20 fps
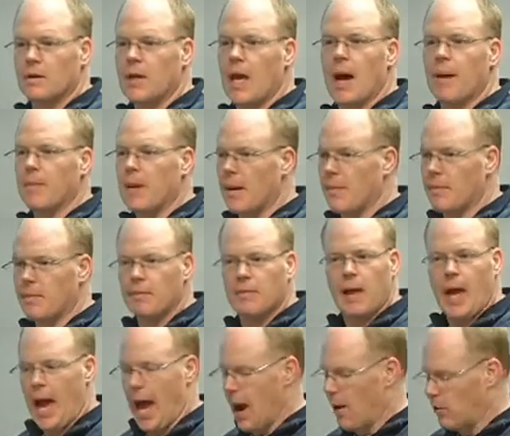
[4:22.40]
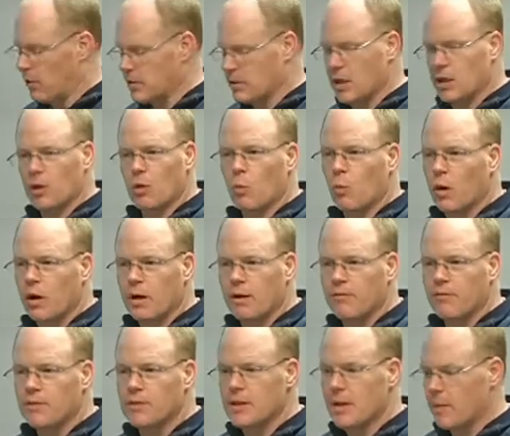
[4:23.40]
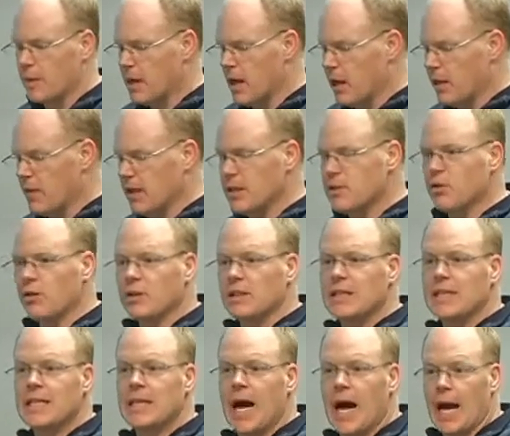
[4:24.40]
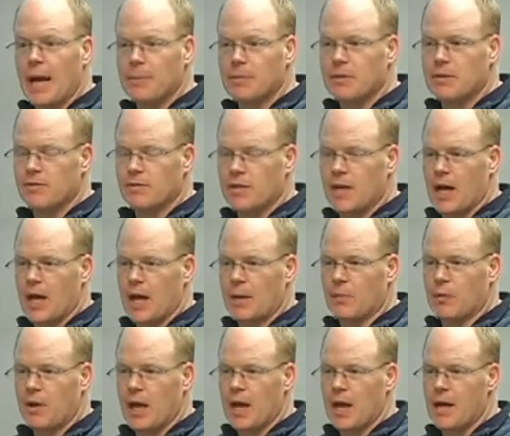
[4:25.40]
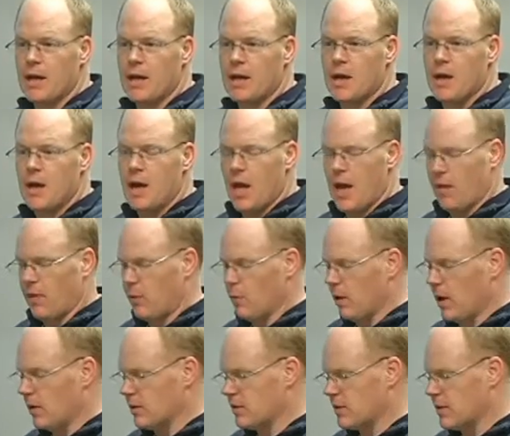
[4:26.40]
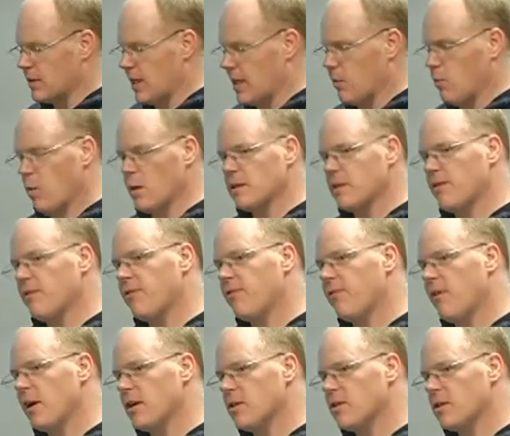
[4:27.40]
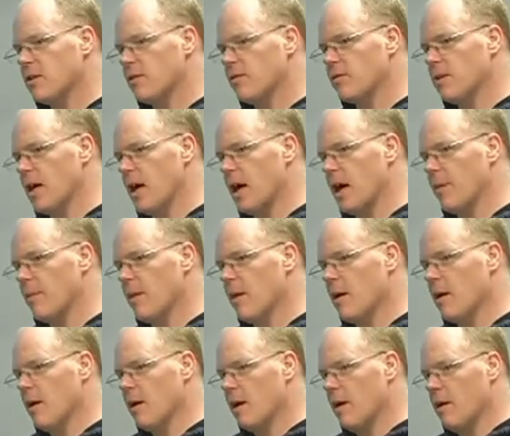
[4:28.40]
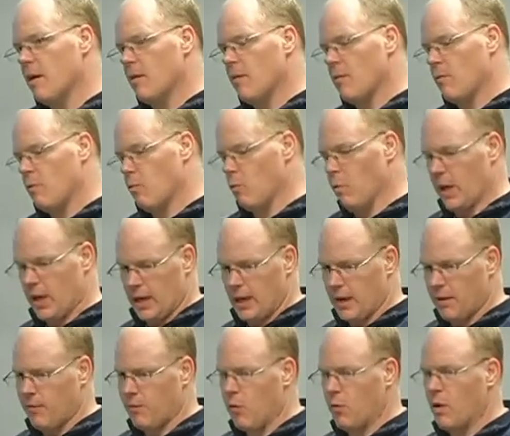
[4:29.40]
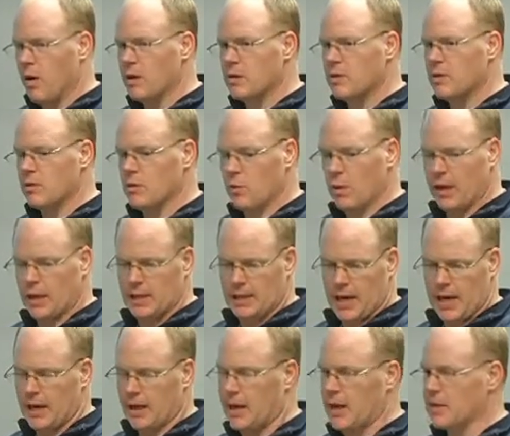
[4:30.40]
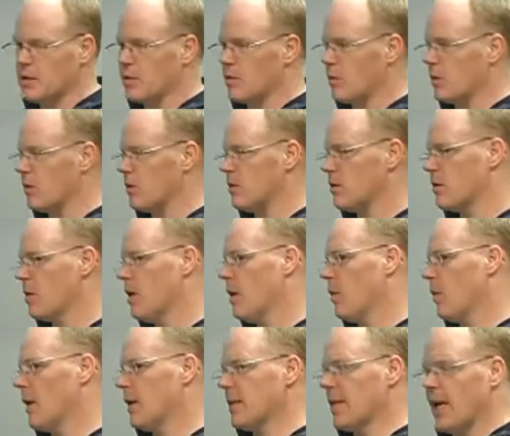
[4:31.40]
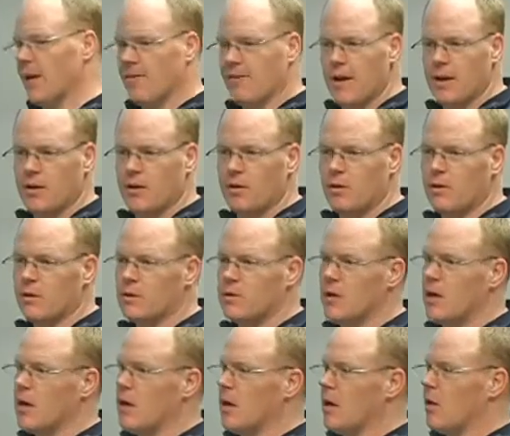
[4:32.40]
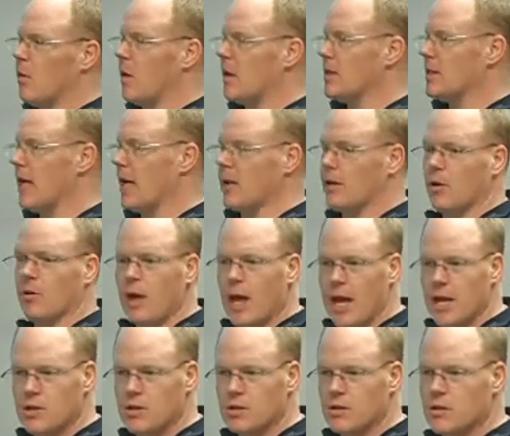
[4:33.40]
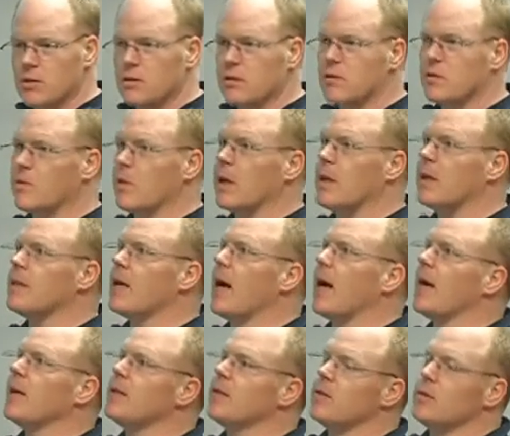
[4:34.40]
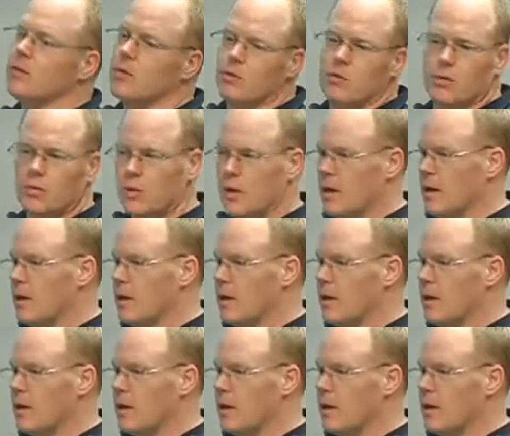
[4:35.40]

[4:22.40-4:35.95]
yeah, hours that you're working for somebody. These are types of time, okay? Then we also said, what's a function of time? We can invoice, we can tie to customers, we can tie to vendors, we can tie to locations, we can tie to...